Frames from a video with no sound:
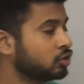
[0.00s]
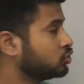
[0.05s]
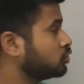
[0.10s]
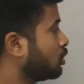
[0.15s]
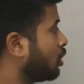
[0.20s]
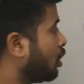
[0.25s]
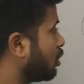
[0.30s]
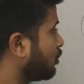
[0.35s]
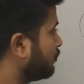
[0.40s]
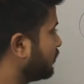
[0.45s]

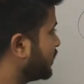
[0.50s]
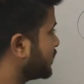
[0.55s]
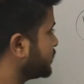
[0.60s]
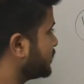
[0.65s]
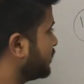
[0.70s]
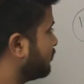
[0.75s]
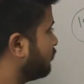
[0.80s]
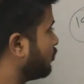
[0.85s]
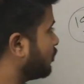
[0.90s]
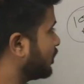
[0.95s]
So, or we
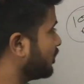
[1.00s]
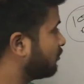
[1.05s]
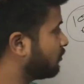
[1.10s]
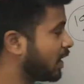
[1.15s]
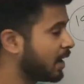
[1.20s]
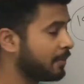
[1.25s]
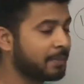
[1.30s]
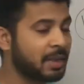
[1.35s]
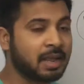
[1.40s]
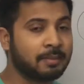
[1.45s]
can say
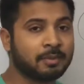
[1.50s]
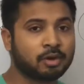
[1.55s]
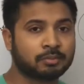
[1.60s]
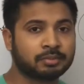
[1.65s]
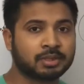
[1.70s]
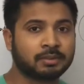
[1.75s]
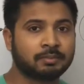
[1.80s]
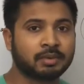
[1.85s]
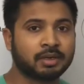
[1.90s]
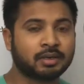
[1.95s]
45 ml
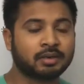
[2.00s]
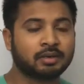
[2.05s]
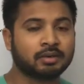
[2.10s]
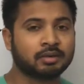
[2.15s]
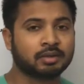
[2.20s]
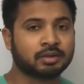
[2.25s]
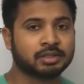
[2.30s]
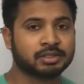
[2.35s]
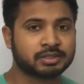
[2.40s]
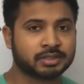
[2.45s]
of the blood
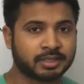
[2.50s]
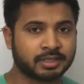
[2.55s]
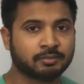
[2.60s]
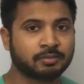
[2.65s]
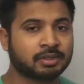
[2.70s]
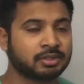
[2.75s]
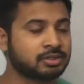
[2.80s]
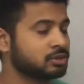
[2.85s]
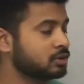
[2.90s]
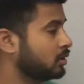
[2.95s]
is the
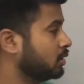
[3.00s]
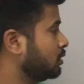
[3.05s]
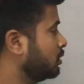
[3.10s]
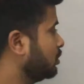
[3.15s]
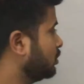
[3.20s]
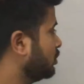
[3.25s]
red blood cell.